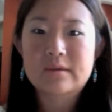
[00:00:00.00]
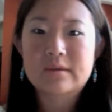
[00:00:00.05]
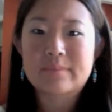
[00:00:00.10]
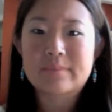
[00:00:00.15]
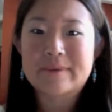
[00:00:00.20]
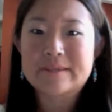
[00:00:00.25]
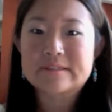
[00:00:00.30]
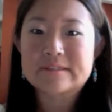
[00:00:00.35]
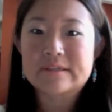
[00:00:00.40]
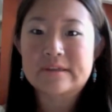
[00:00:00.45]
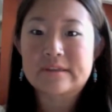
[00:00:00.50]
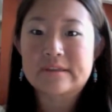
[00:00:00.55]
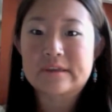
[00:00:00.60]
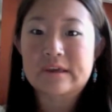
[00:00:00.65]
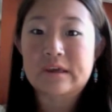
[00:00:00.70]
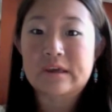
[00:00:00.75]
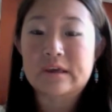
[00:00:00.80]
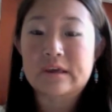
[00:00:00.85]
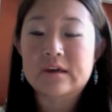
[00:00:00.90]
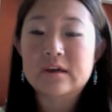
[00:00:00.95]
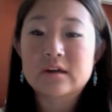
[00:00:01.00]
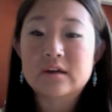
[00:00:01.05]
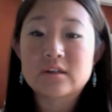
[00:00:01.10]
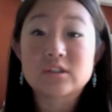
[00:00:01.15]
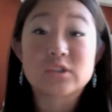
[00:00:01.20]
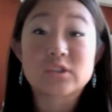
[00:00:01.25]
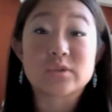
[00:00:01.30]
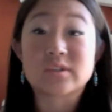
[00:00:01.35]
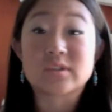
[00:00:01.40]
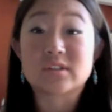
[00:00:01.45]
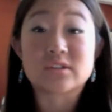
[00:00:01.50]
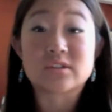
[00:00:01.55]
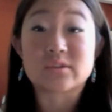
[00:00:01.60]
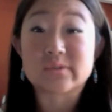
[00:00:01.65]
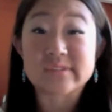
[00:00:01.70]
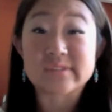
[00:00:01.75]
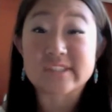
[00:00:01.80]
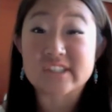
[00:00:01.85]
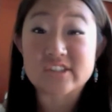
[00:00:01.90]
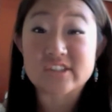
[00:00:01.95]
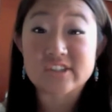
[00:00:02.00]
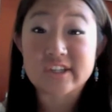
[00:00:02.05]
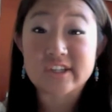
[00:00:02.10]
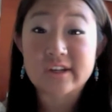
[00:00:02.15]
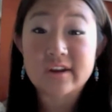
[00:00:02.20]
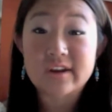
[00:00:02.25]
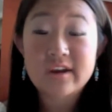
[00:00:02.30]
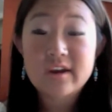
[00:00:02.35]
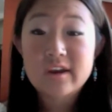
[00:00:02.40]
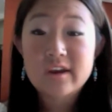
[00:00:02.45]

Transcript: basically doing student teaching.